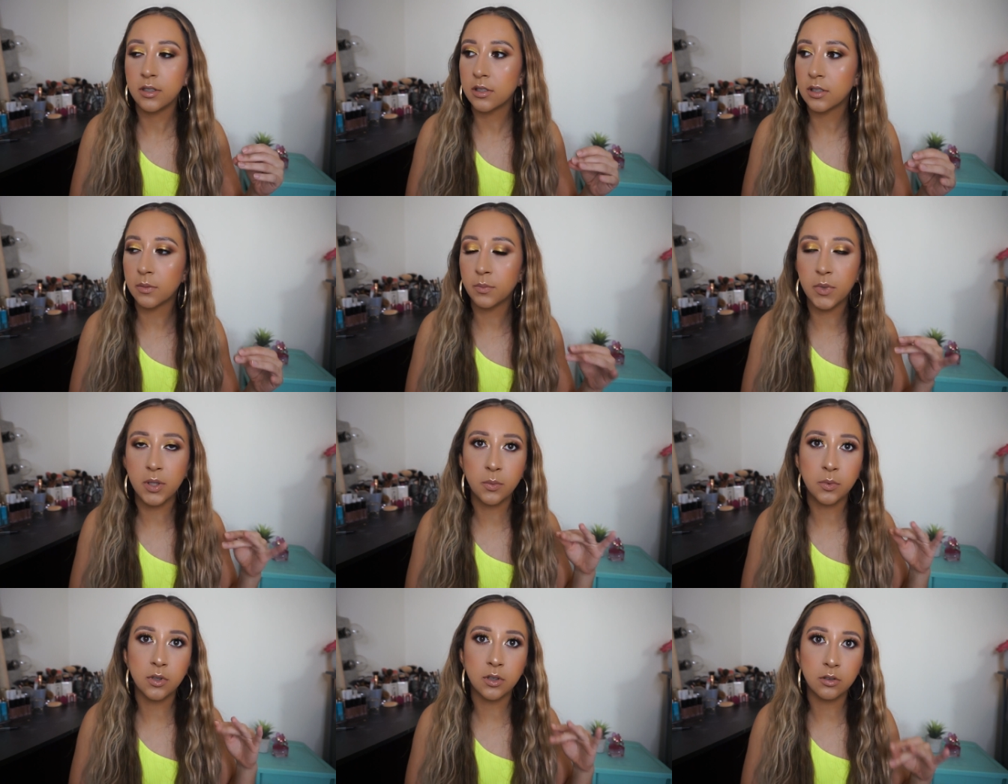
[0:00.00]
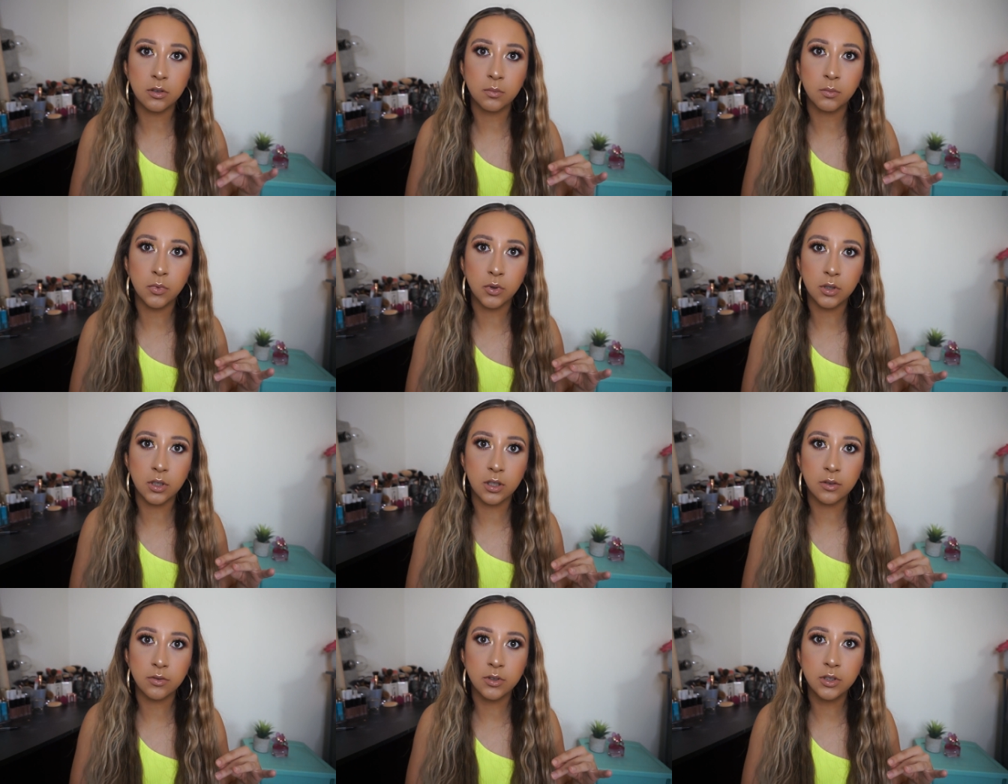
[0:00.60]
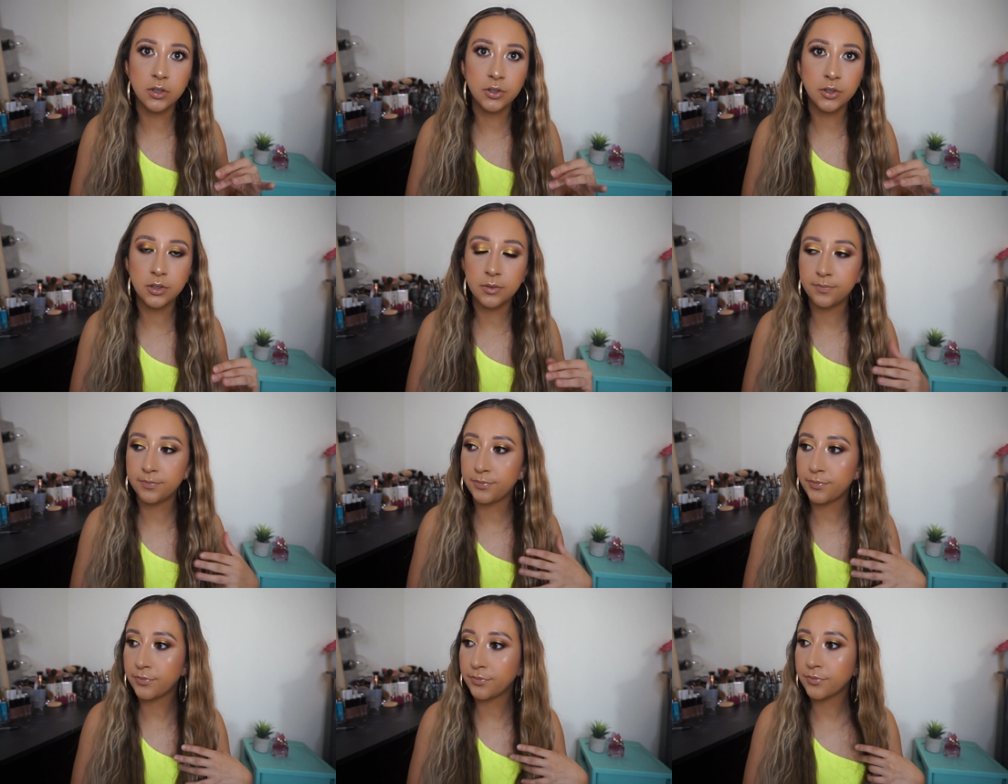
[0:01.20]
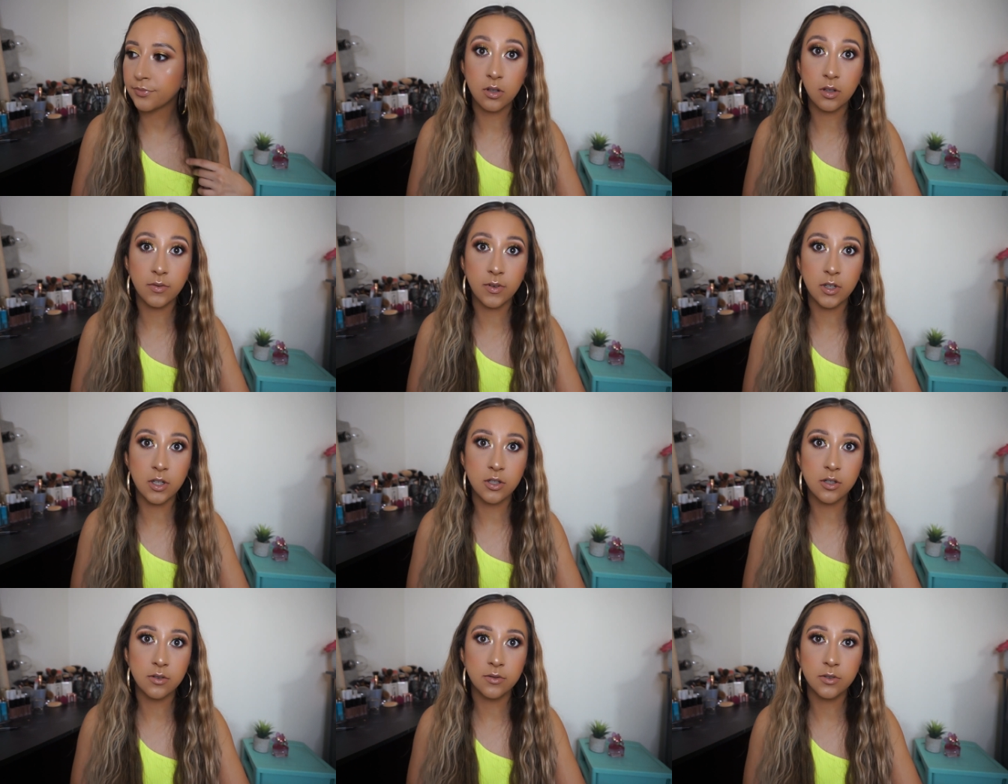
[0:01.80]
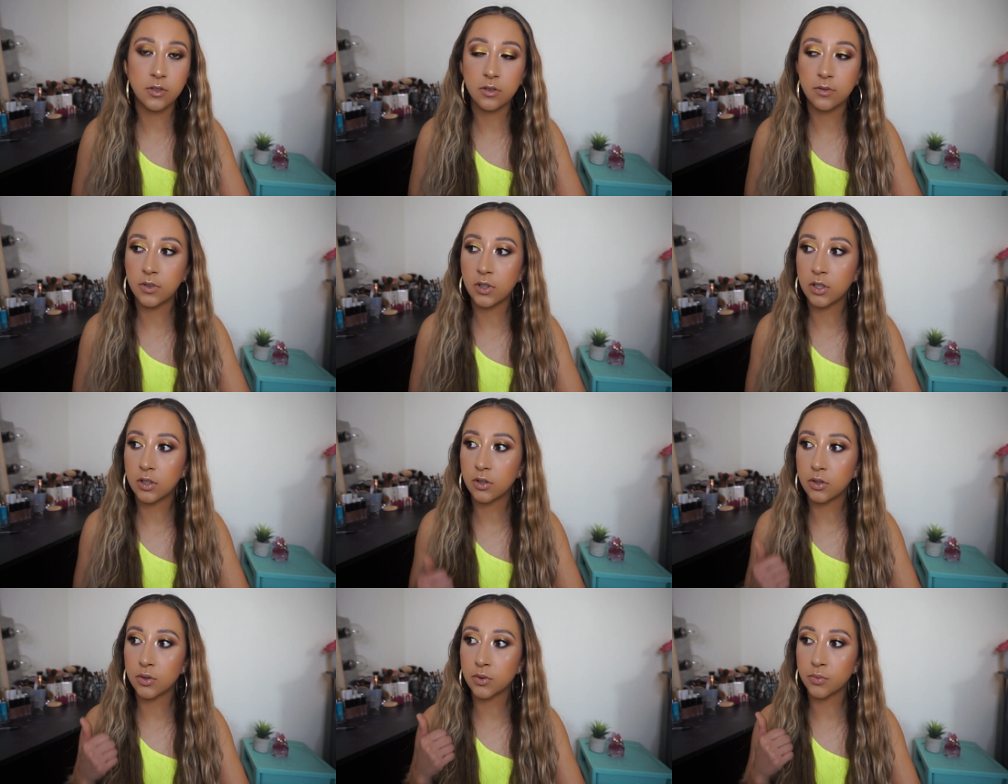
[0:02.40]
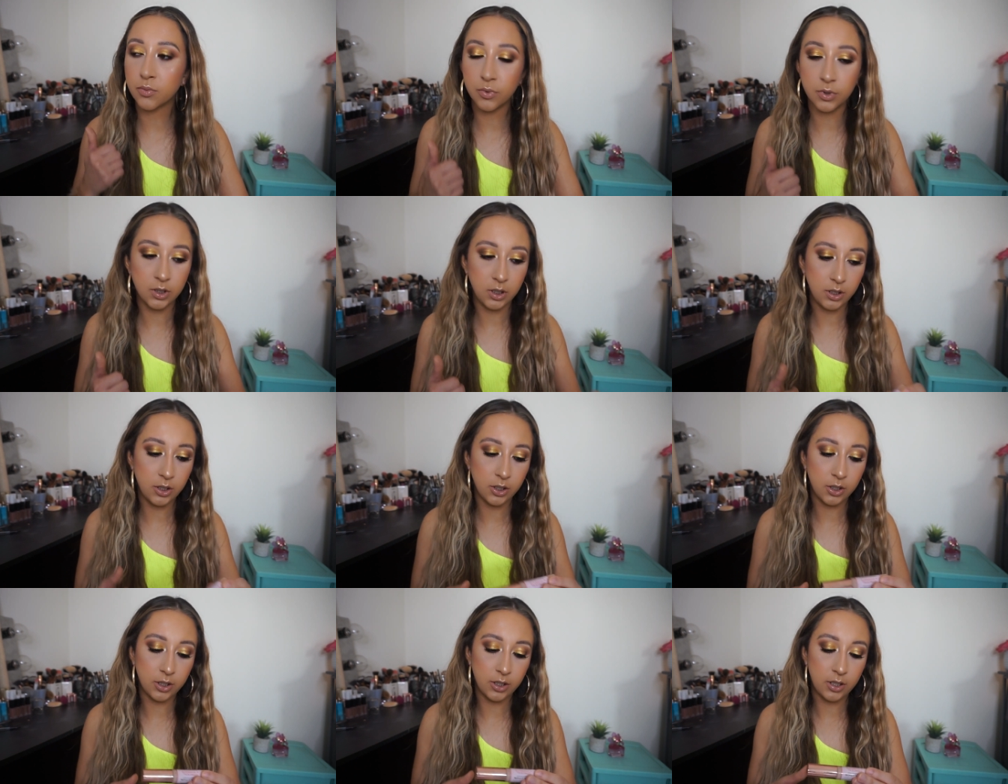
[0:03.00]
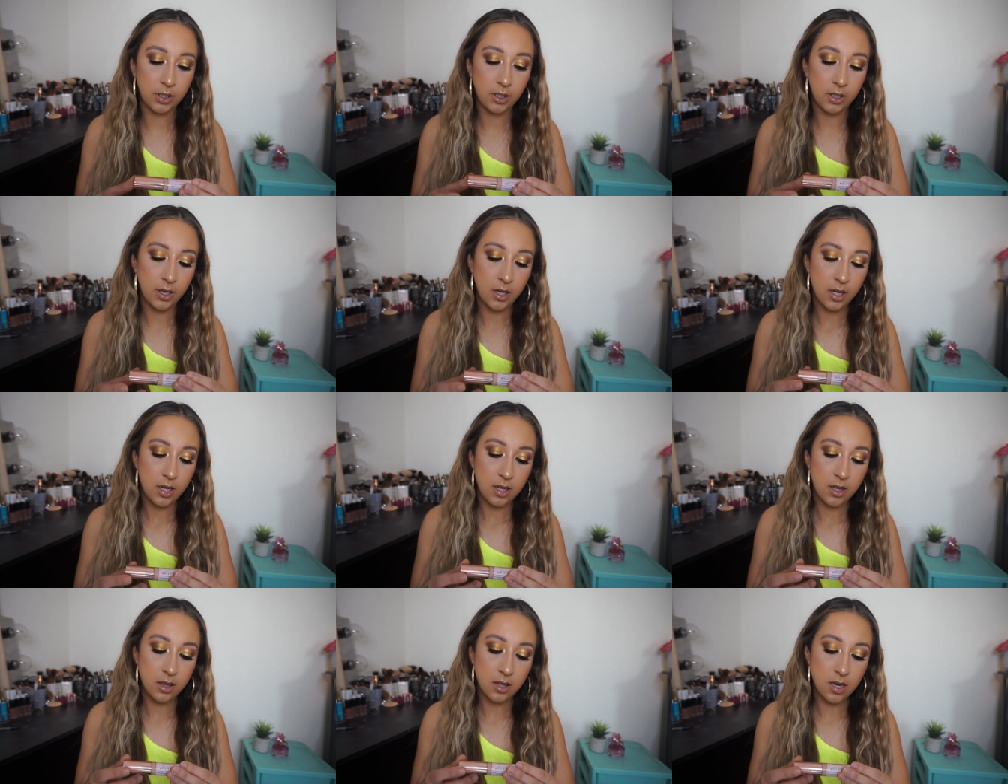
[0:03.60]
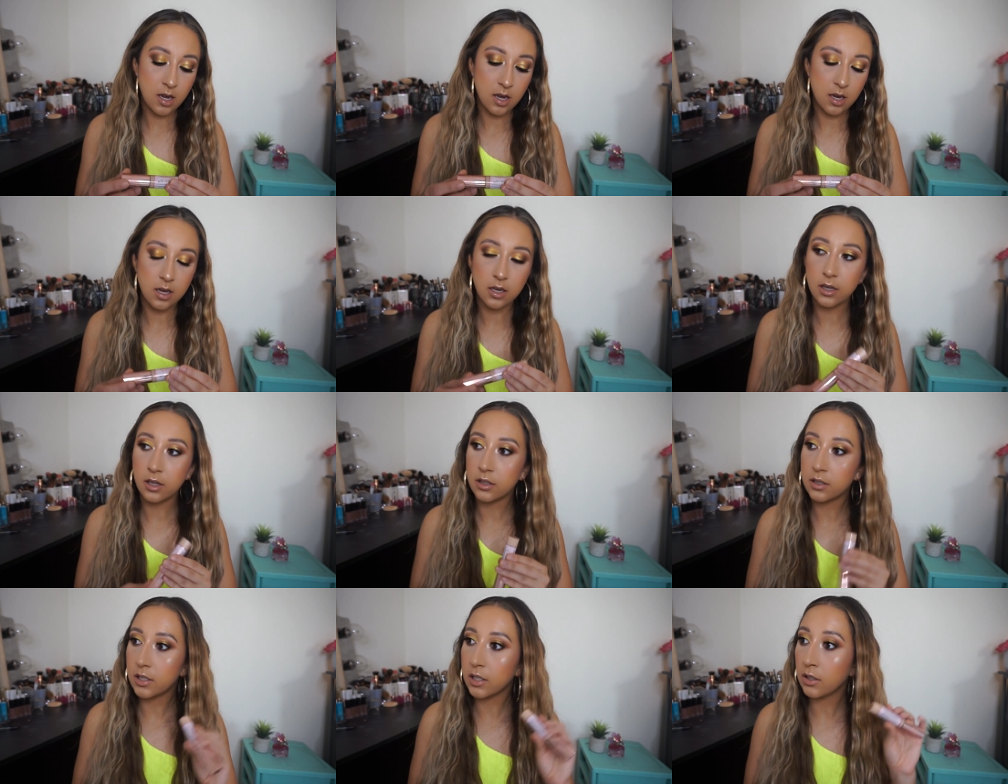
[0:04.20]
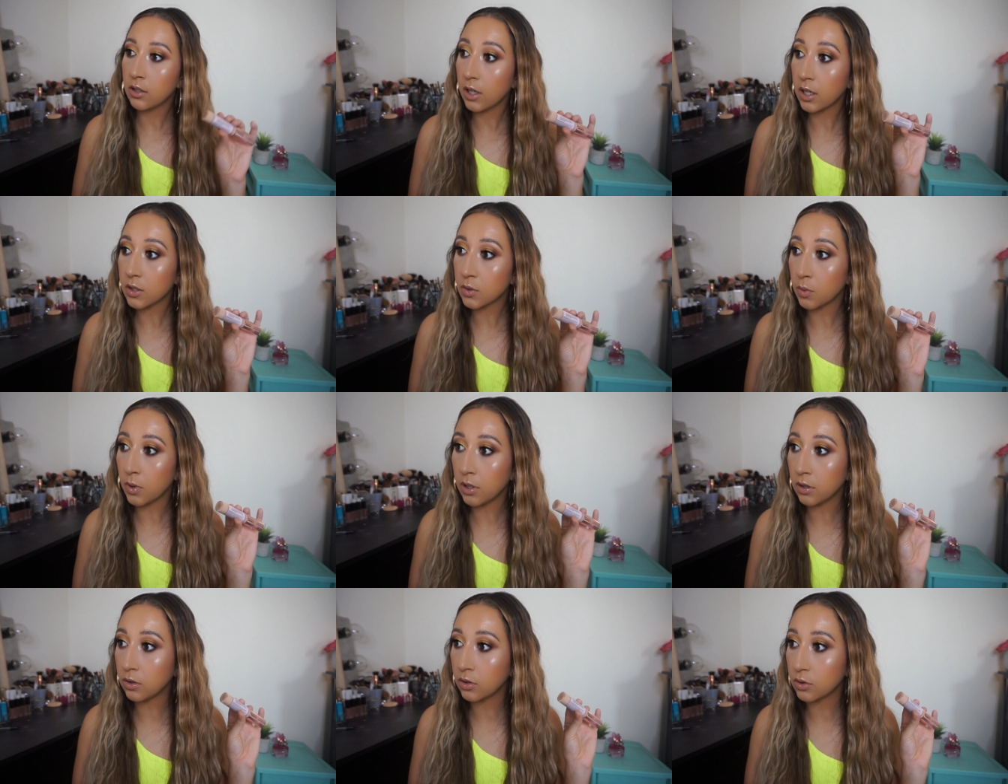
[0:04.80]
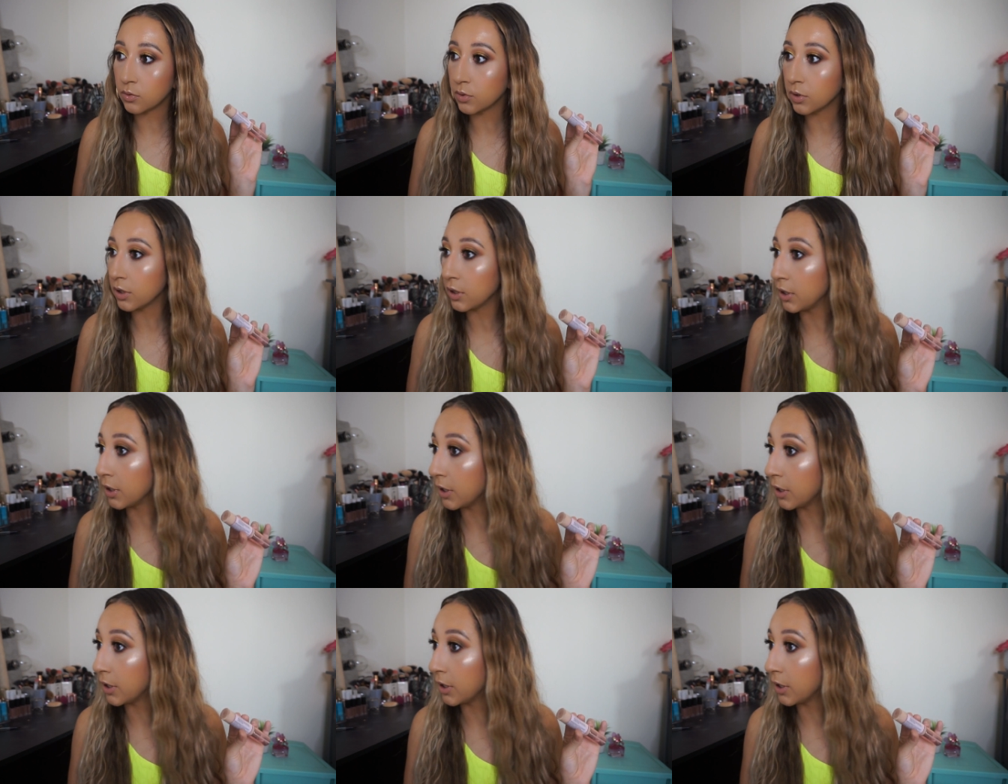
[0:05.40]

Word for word: something with a little more coverage. So the foundation so far looks really good. The concealer as well looks really